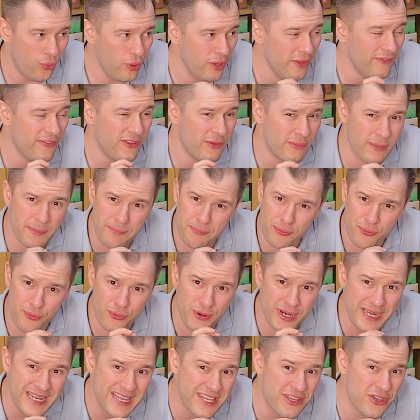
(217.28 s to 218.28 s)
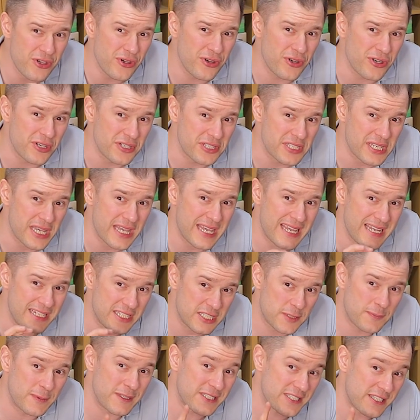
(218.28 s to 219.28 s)
all of them are pretty good in
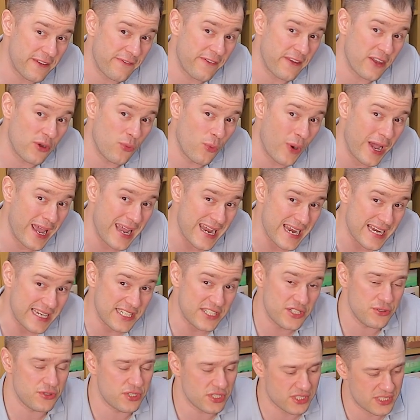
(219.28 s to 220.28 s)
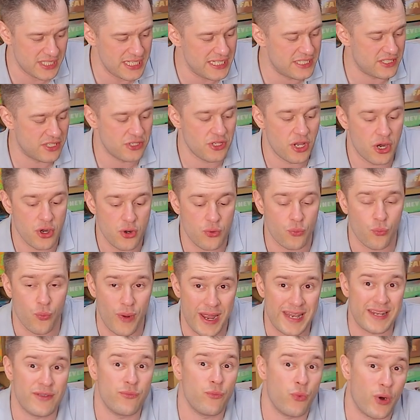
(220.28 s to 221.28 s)
specific ways. You just need to know
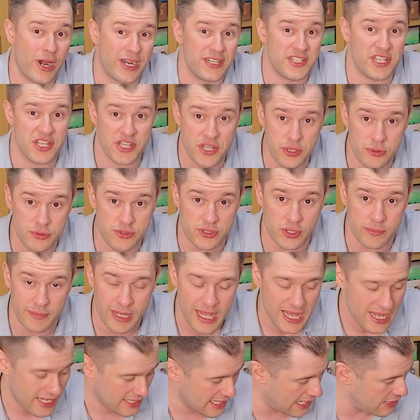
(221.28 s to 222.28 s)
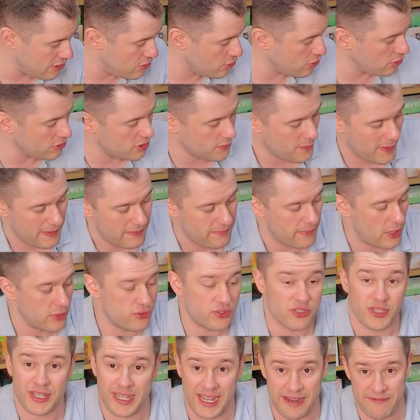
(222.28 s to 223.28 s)
when and where to use them. Now you could spend
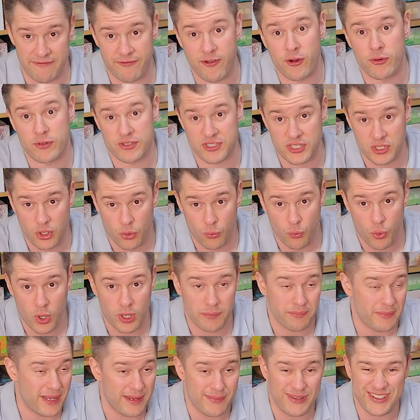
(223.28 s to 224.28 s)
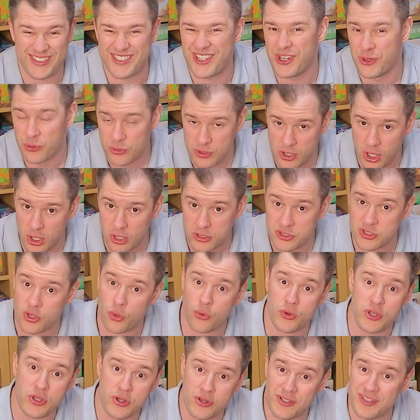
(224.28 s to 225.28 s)
most of the game focusing on one, maybe two gods,
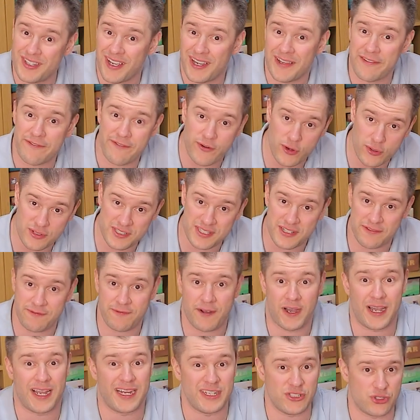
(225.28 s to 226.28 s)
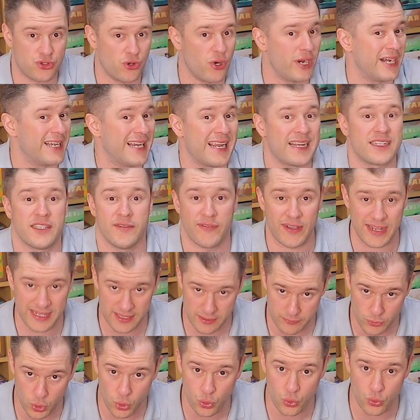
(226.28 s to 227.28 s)
or you could diversify and try and activate
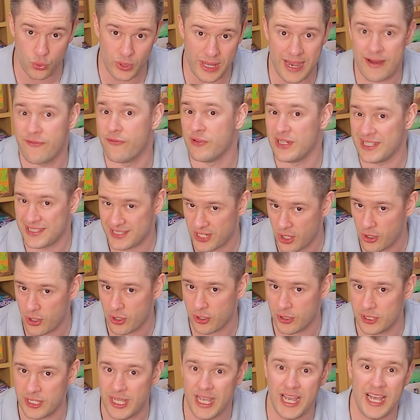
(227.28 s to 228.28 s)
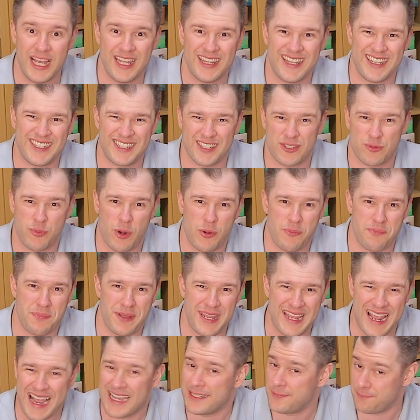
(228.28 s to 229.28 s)
them all every turn. They just won't
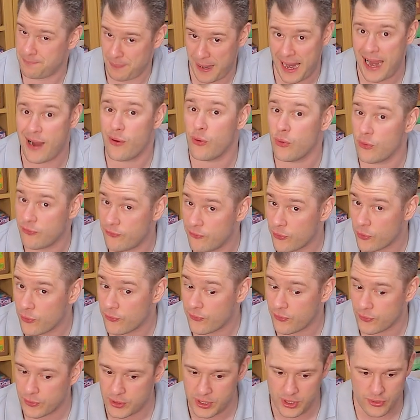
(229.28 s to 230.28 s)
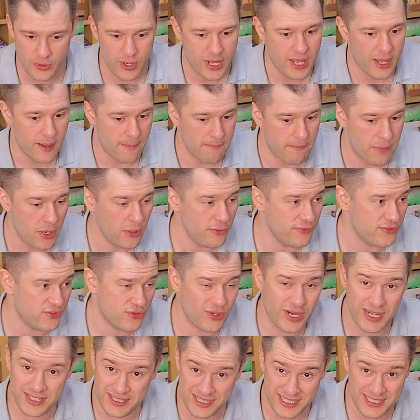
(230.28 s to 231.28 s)
be as powerful for you. Both
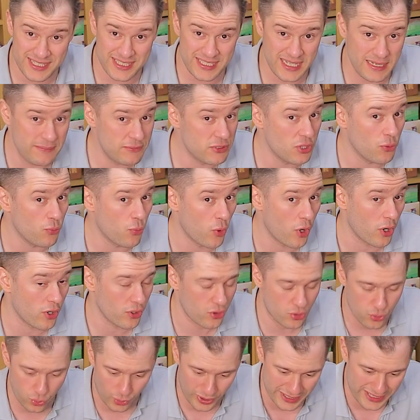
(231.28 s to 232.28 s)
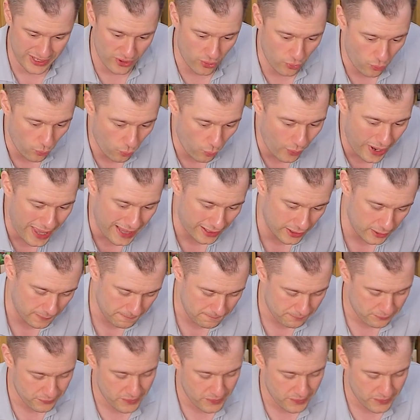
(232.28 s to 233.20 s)
strategies seem to work quite well. Well,